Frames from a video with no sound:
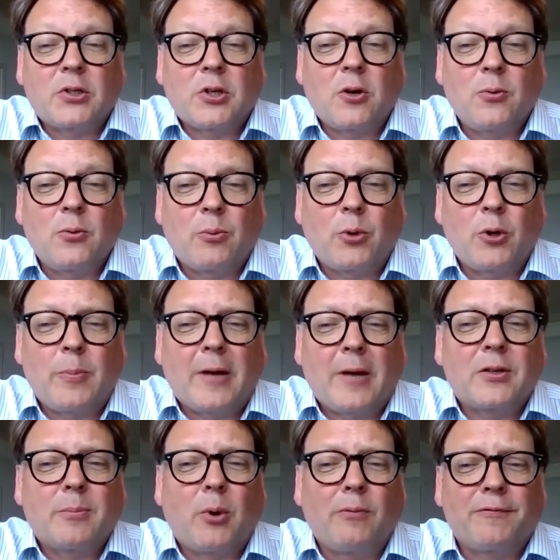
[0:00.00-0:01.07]
So what
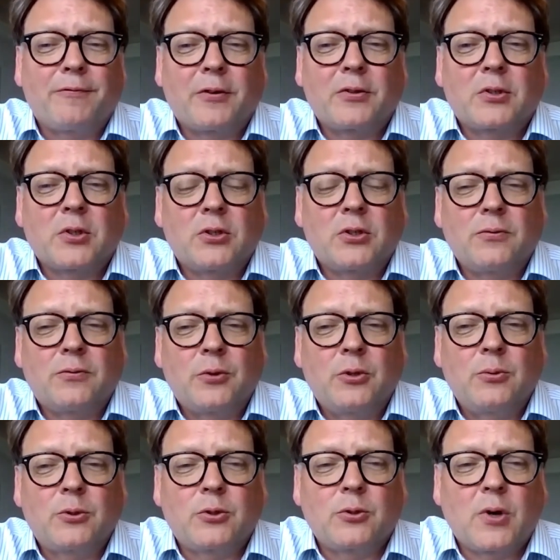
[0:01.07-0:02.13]
about De Montfort? So
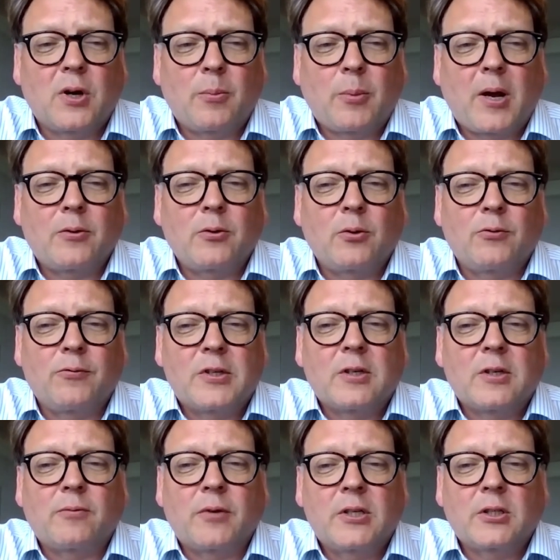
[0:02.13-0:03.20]
you were talking about your
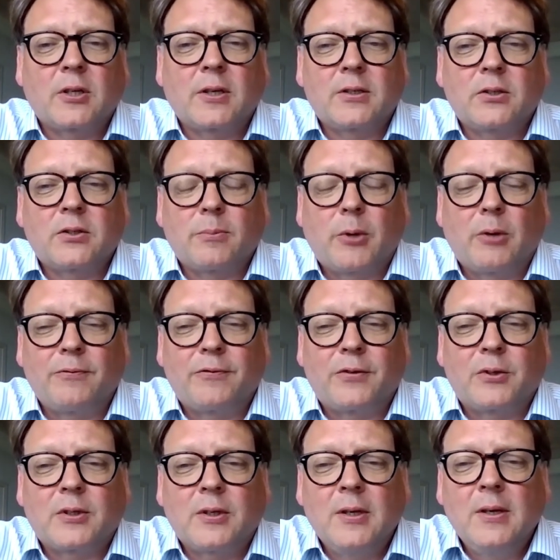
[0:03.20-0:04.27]
visit recently to De
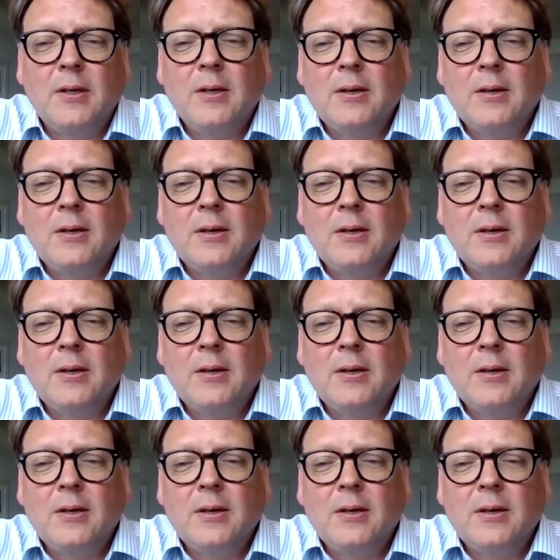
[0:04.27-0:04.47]
Montfort.